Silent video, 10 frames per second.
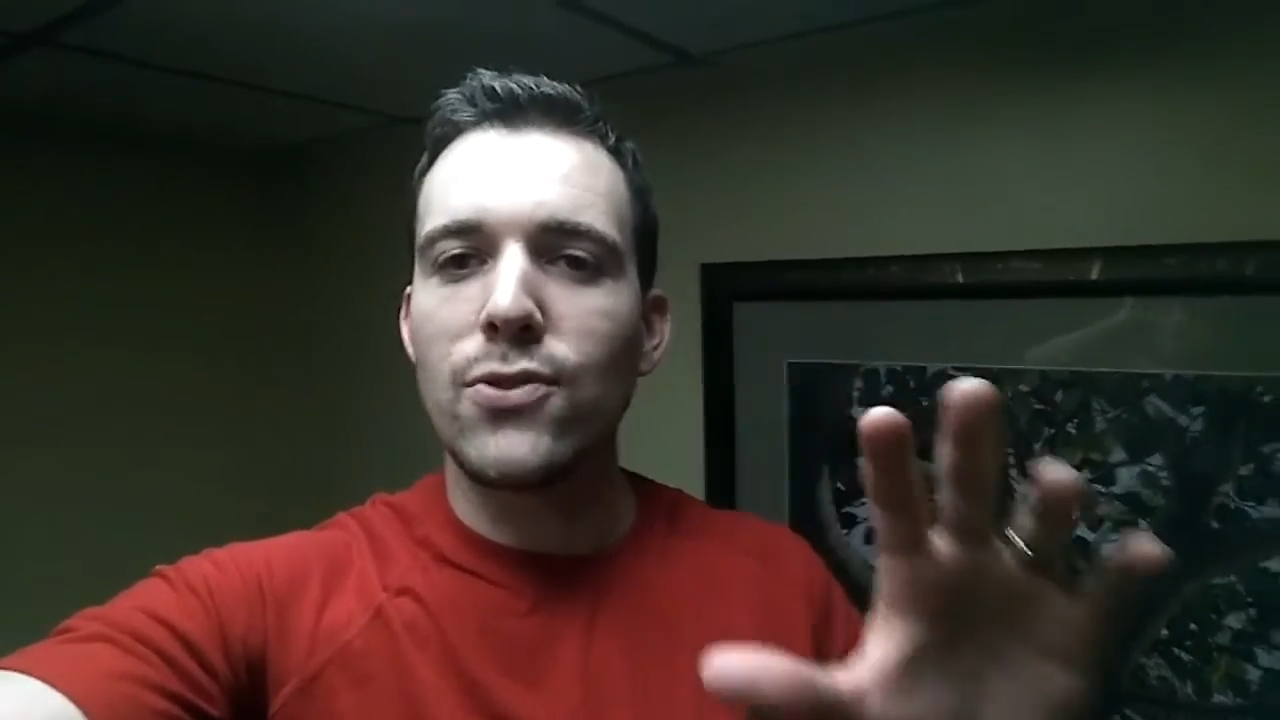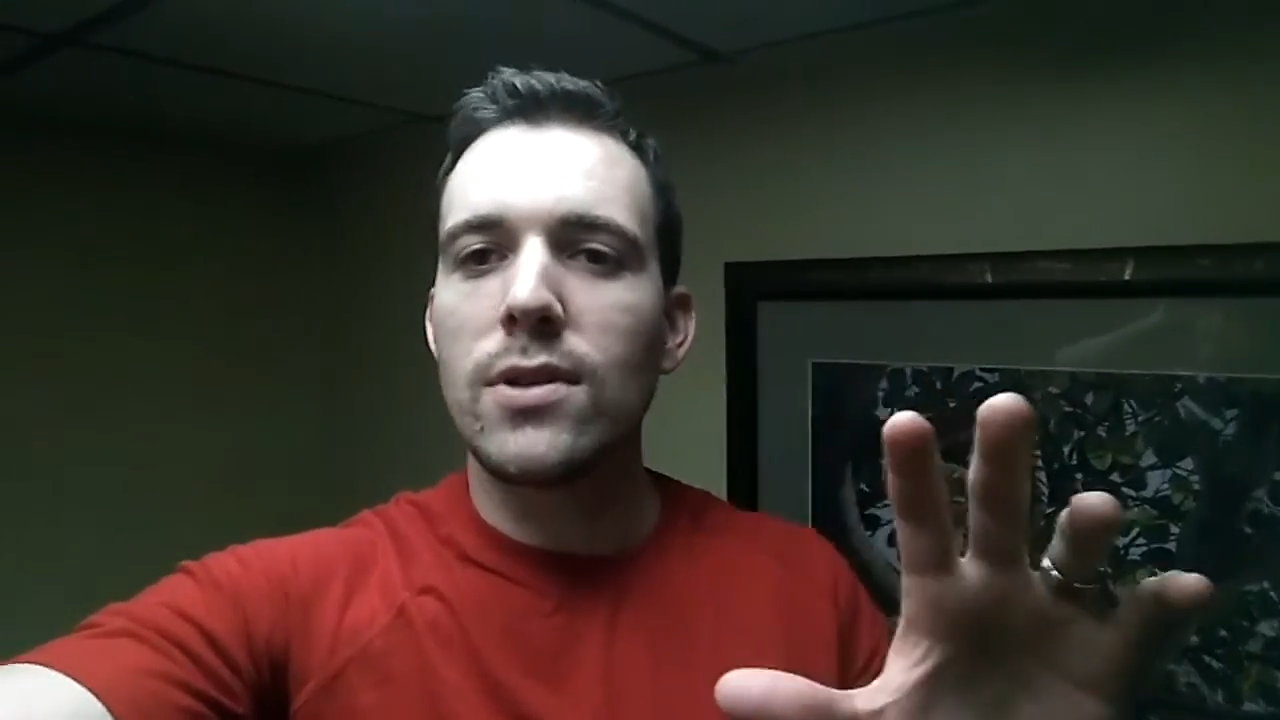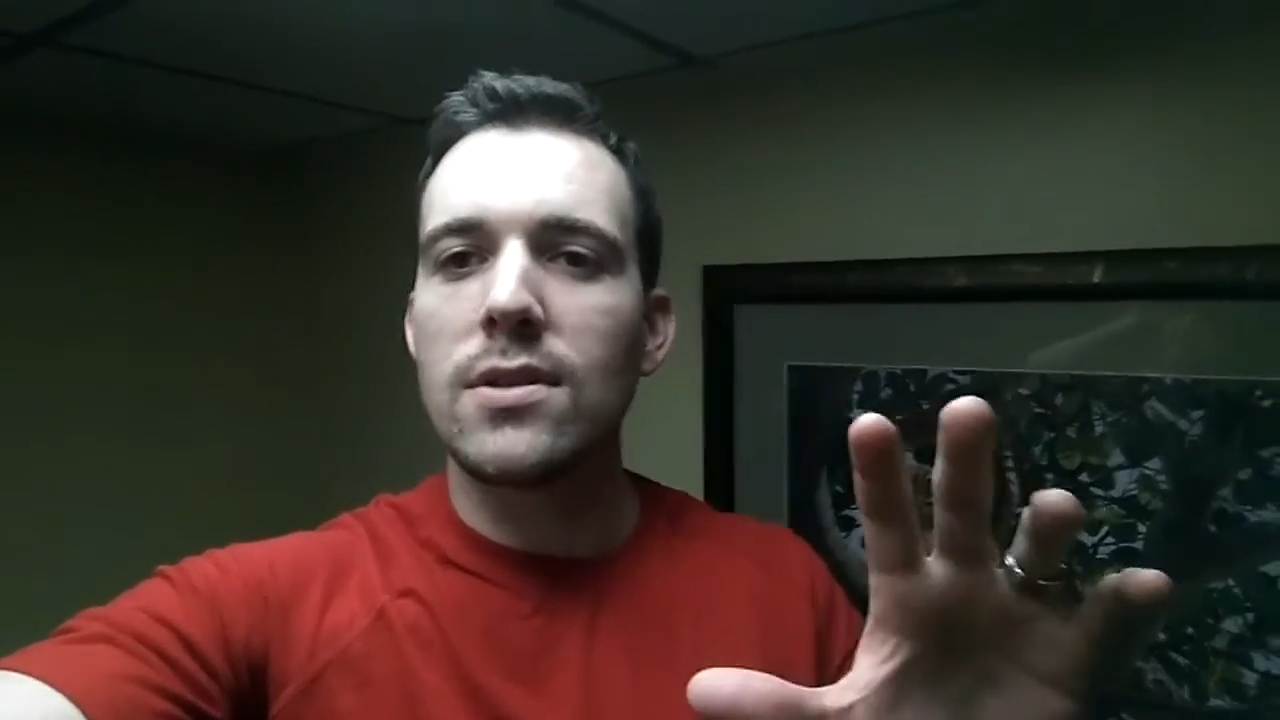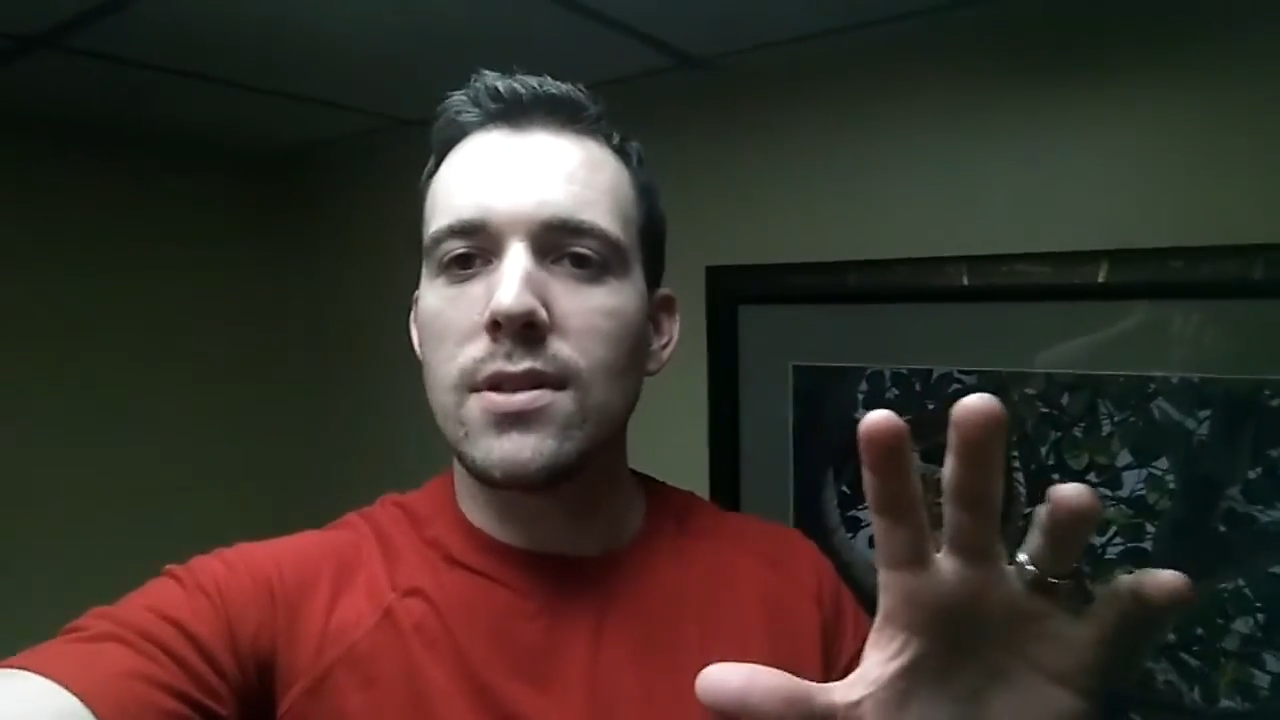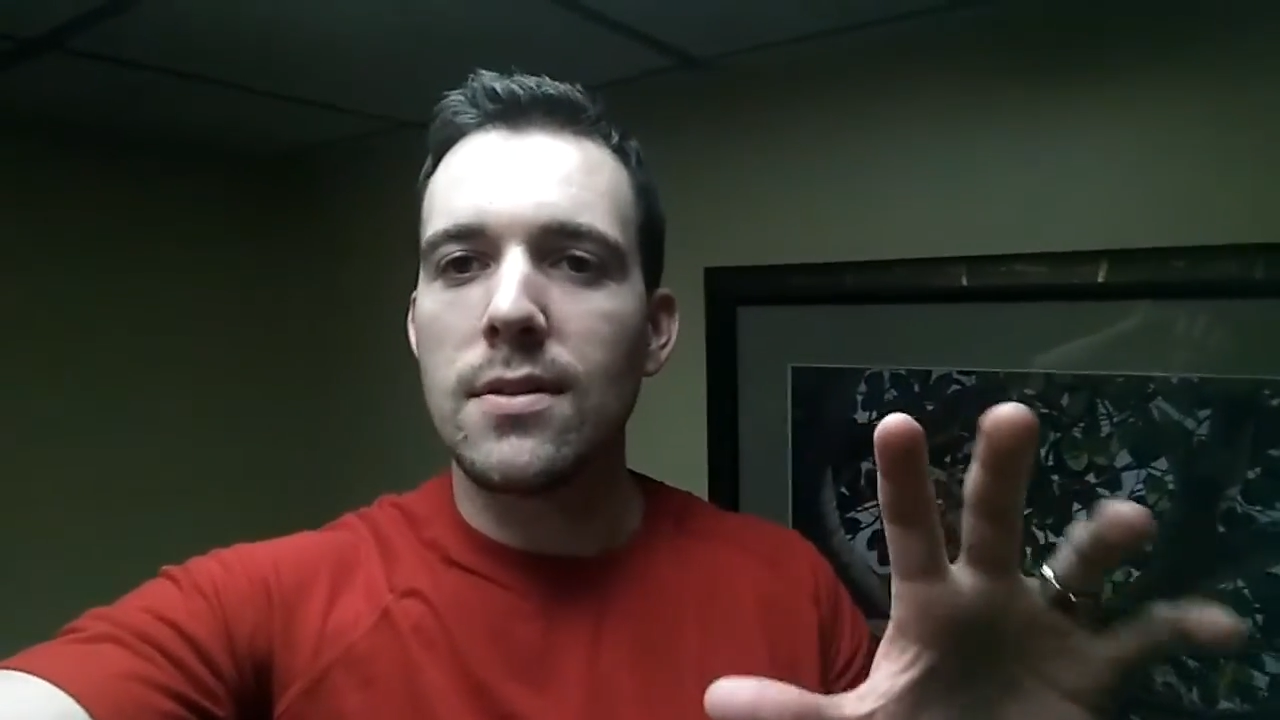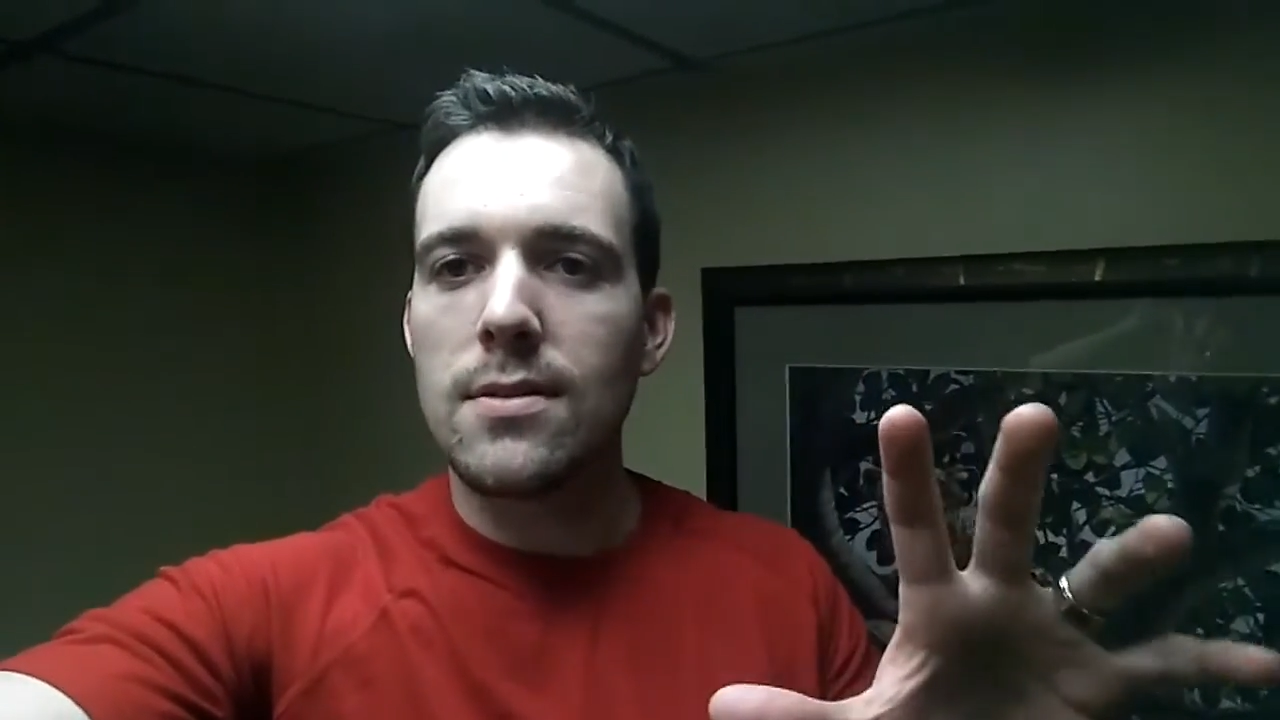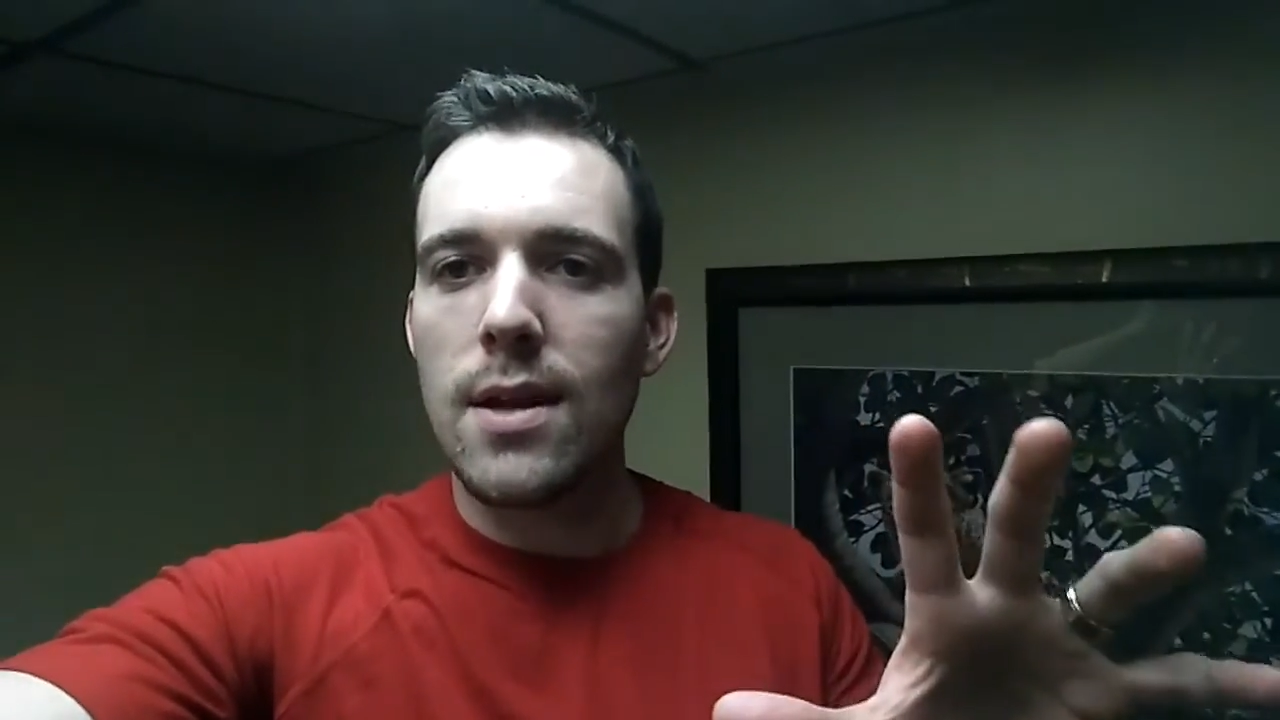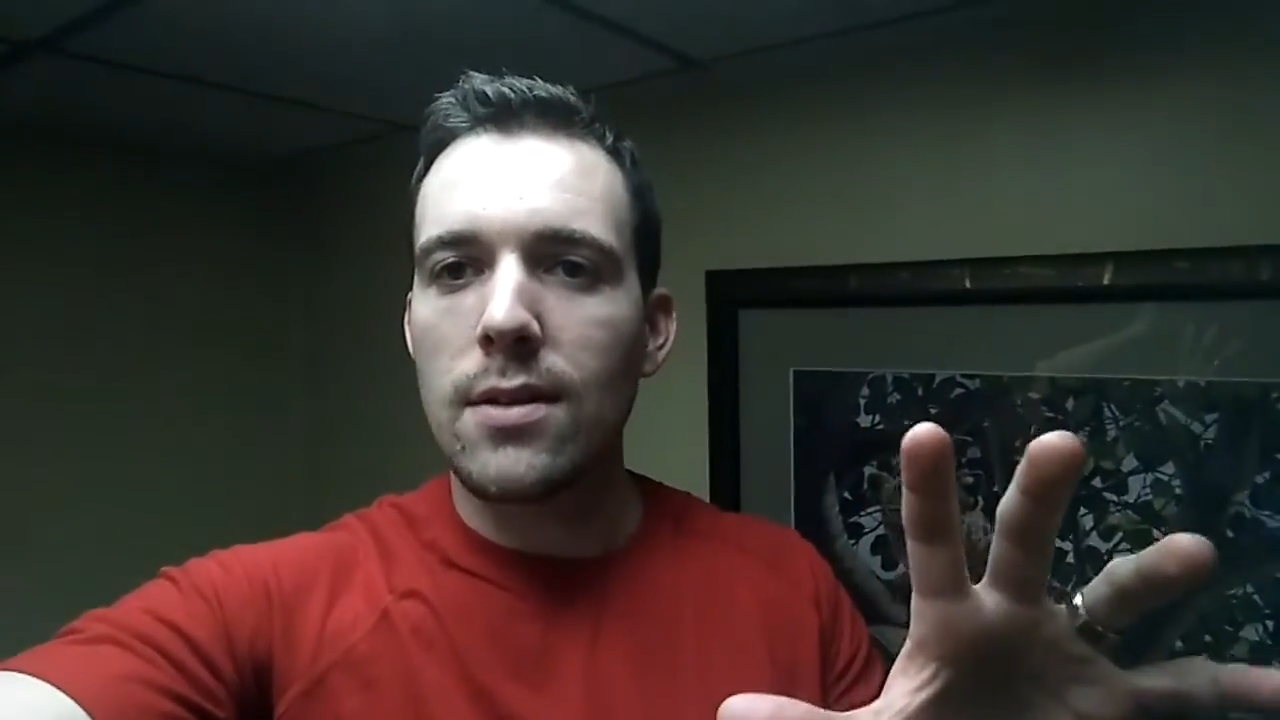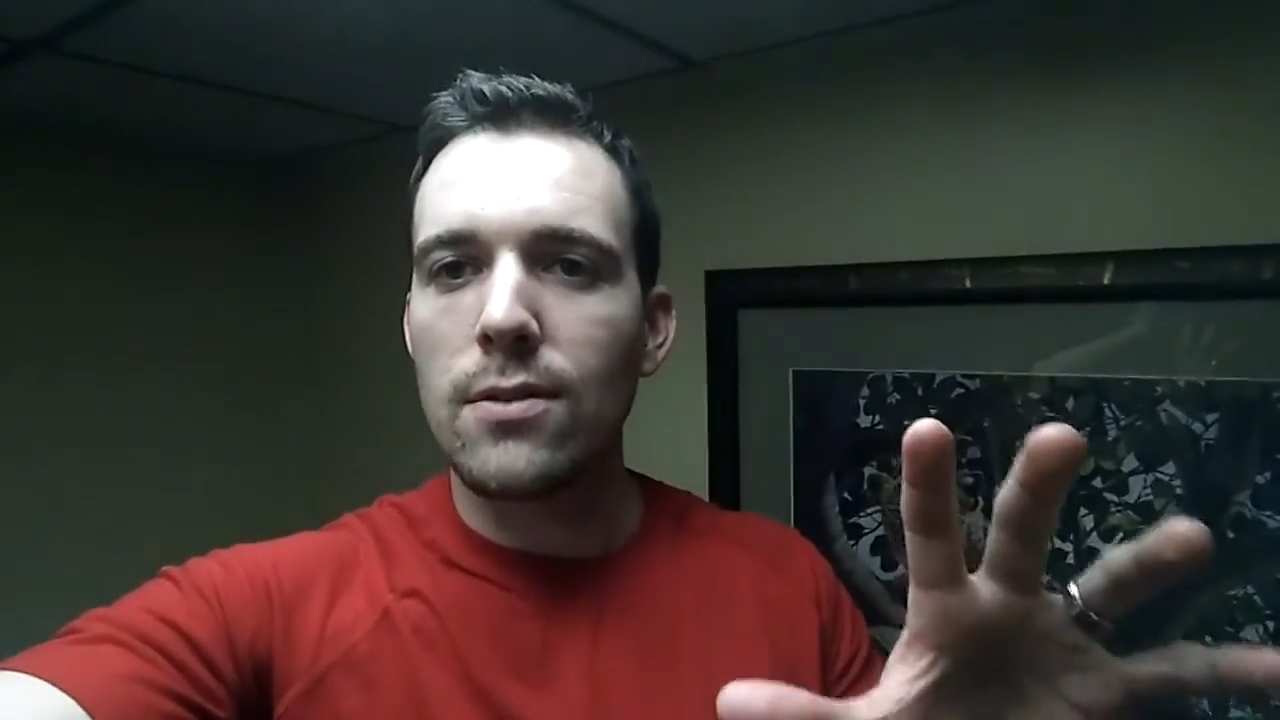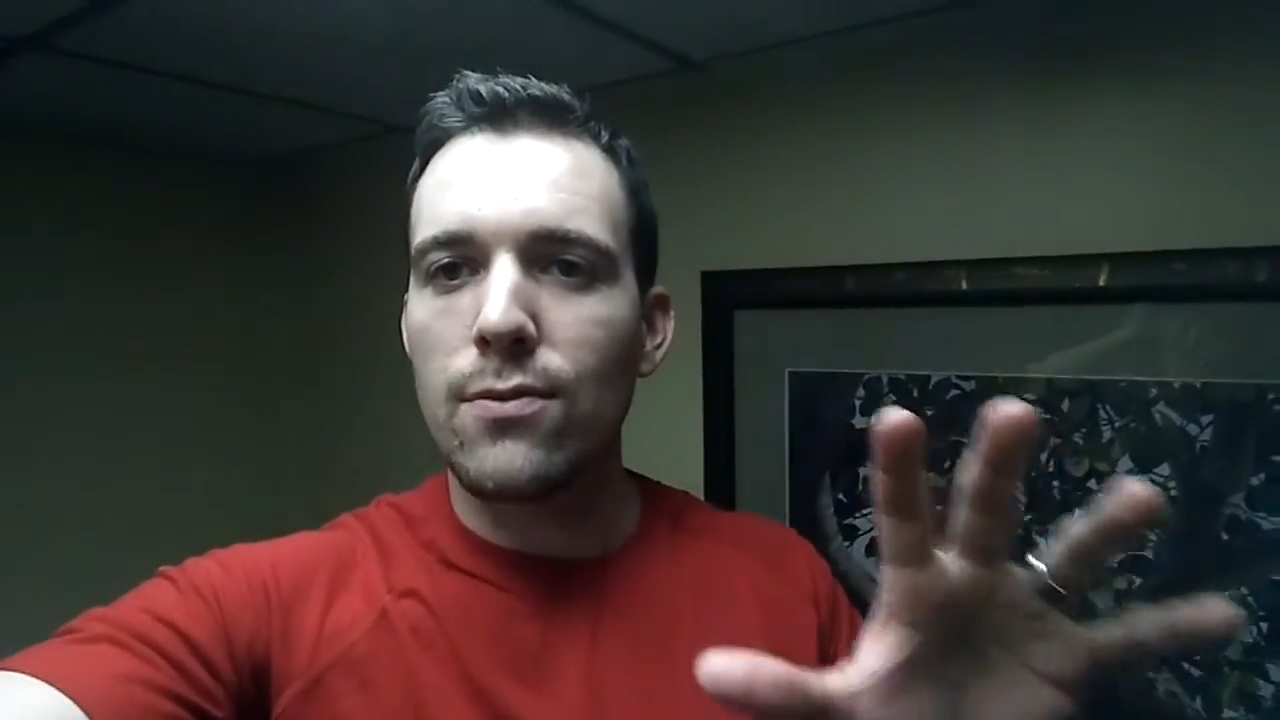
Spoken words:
you can see in the title,